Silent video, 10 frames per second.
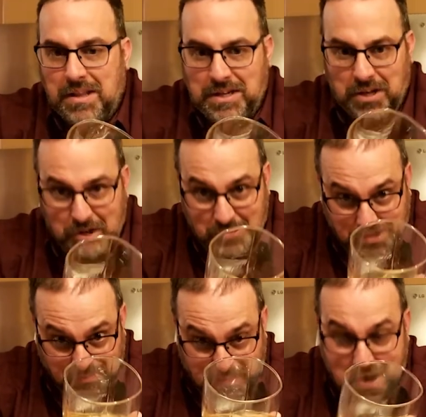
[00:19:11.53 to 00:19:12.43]
They tell
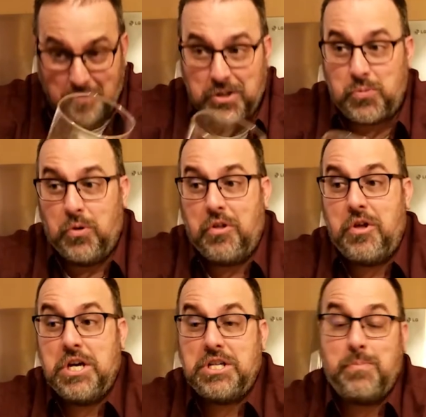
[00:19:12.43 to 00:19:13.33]
you to pair this
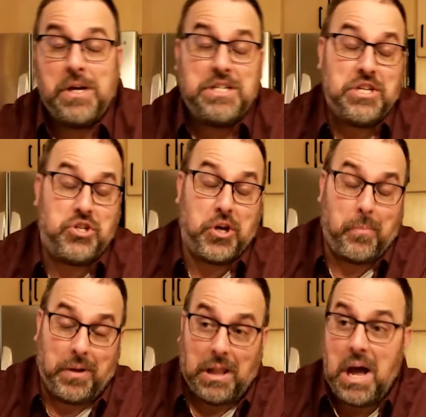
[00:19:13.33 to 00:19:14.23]
with spicy
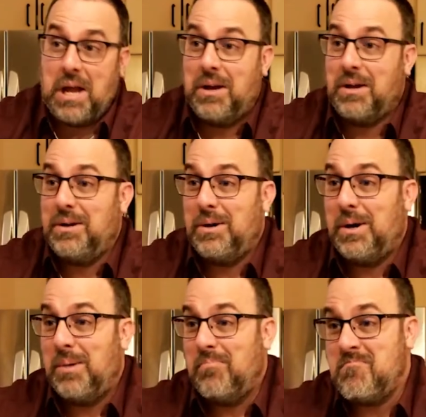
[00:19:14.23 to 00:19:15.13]
jambalaya. I
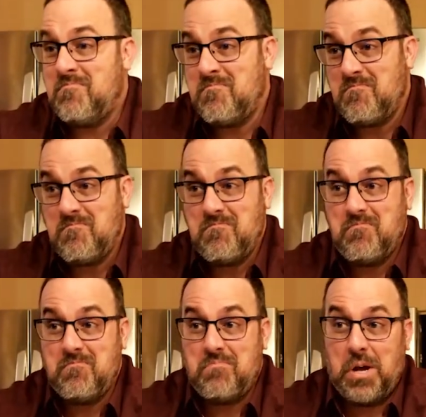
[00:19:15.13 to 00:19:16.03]
don't
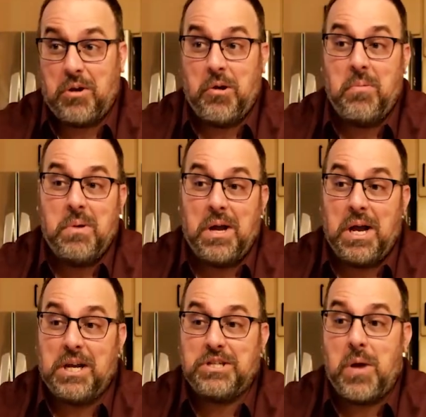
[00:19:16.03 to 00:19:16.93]
know.
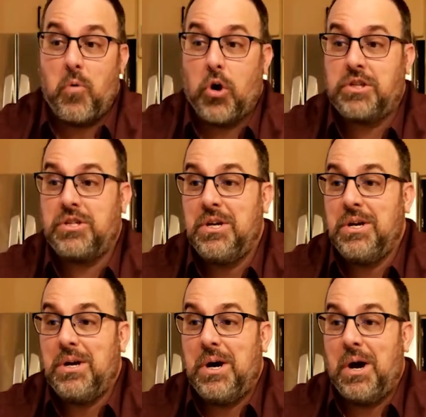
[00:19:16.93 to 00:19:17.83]
I guess that works.